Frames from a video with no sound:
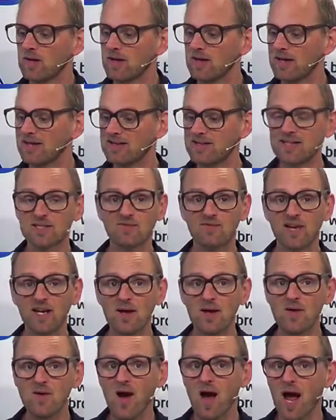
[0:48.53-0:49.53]
In this
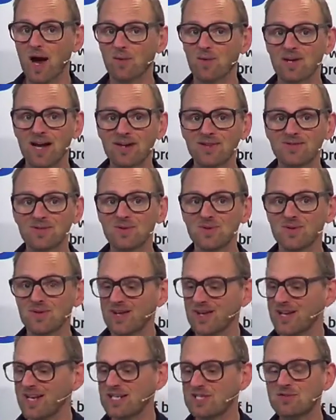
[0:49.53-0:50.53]
video, I would like to
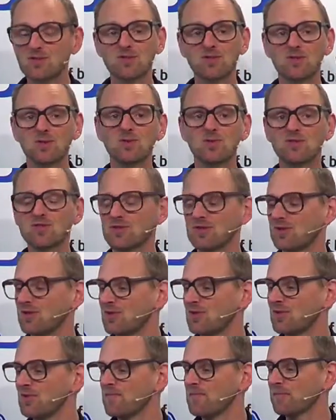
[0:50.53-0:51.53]
introduce to
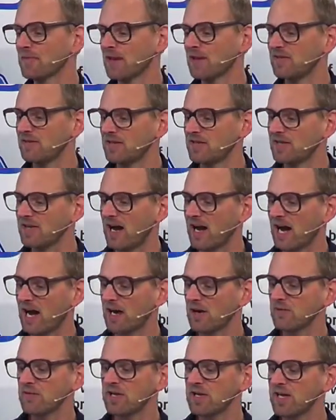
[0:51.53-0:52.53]
you the
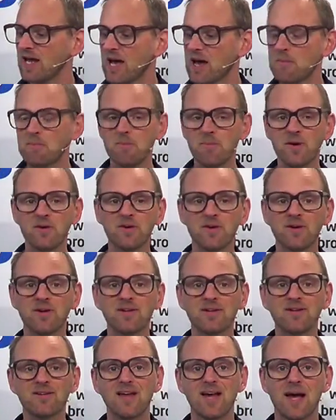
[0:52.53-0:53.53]
Arri Amira
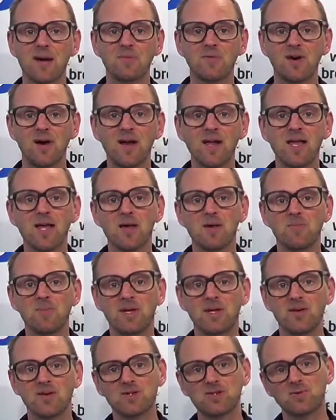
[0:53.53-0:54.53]
camera
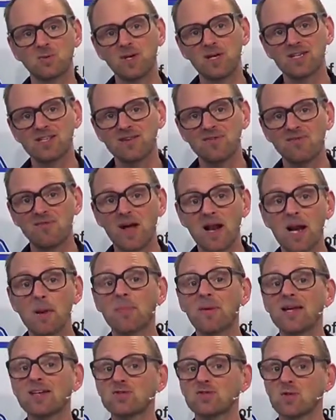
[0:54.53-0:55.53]
because we are
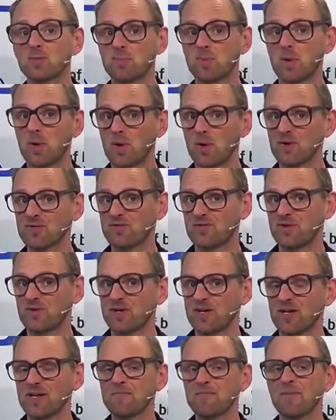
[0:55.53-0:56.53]
developing support for
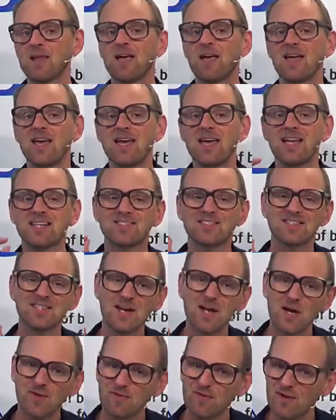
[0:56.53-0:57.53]
it. It's
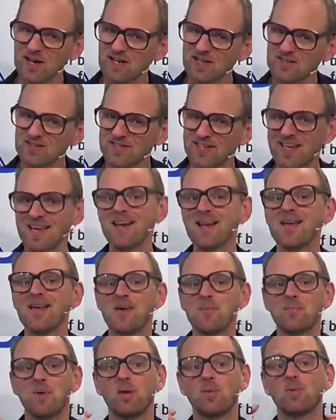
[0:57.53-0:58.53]
not finished yet,
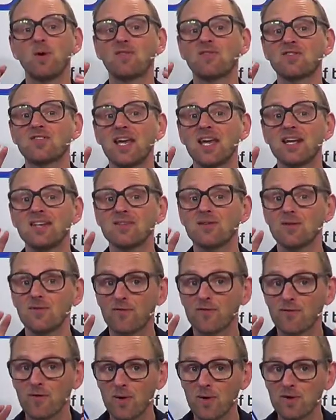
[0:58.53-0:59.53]
but we have taken the
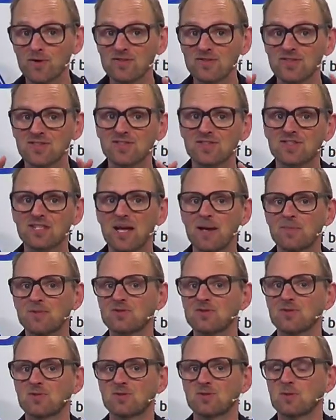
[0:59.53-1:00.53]
first steps
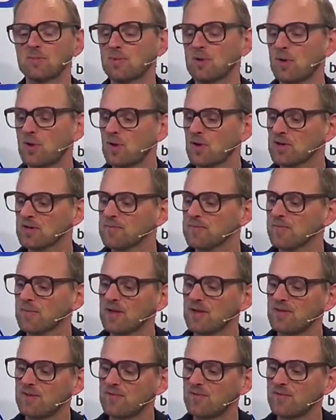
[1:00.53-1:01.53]
to support
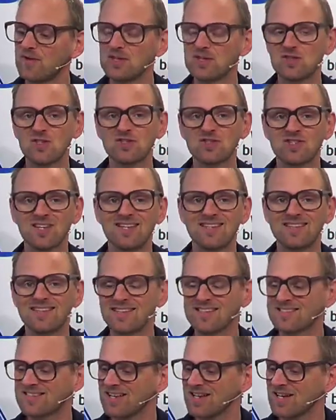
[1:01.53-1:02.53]
the features in
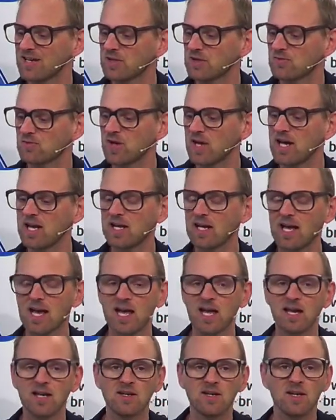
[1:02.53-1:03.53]
this great
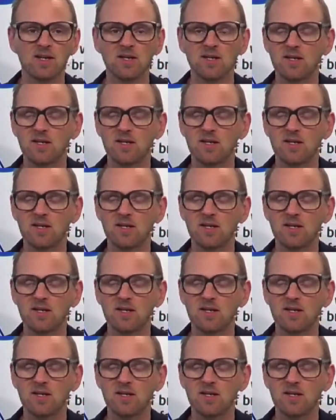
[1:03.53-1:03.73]
and